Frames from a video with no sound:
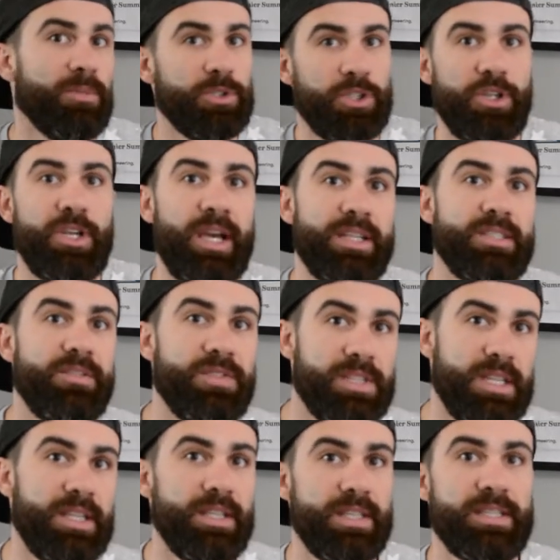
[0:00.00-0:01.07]
I'm sure you guys have
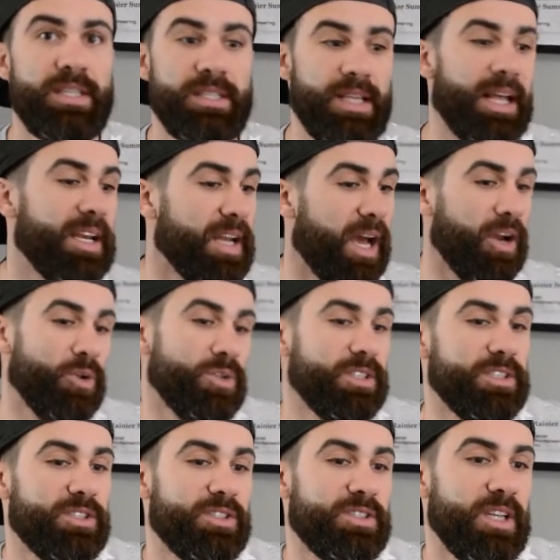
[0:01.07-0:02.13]
seen this, is that not
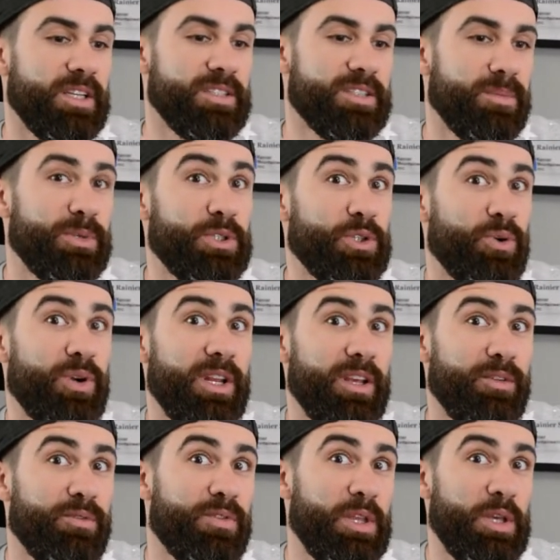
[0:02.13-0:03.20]
only does the majority
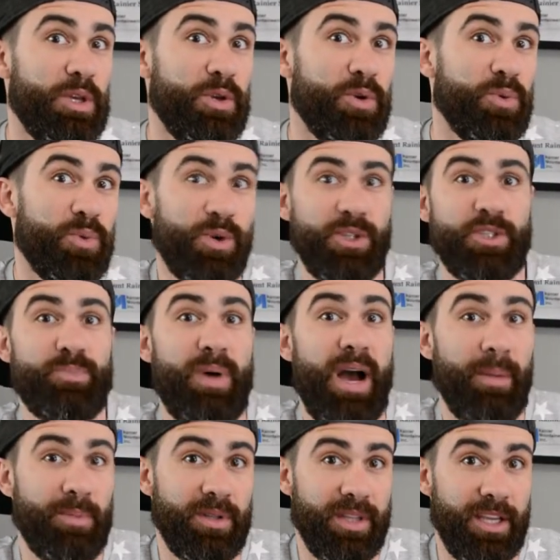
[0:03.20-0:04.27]
of the world's
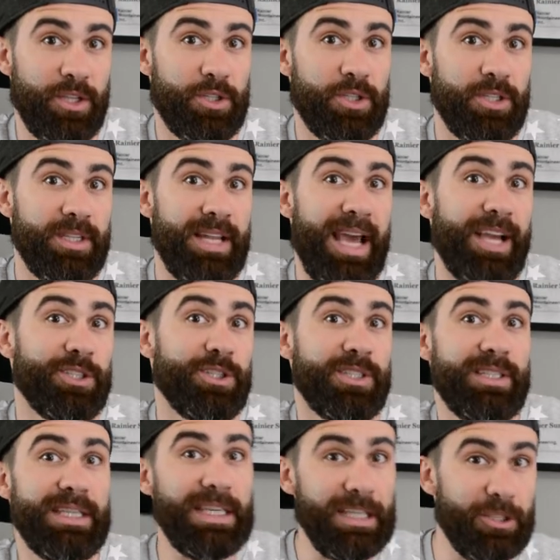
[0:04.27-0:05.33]
population
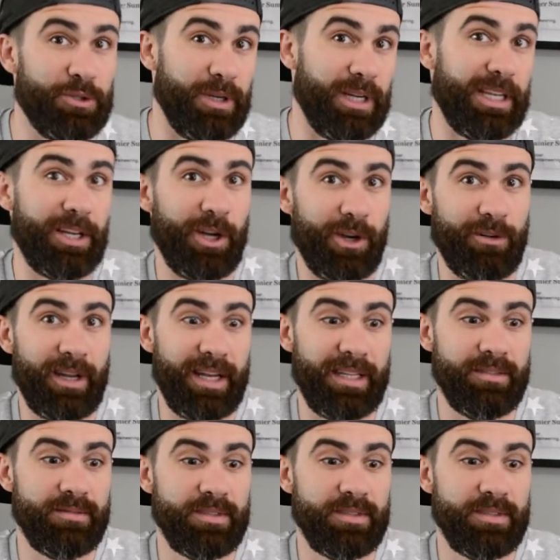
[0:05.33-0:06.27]
actually eat cricket already,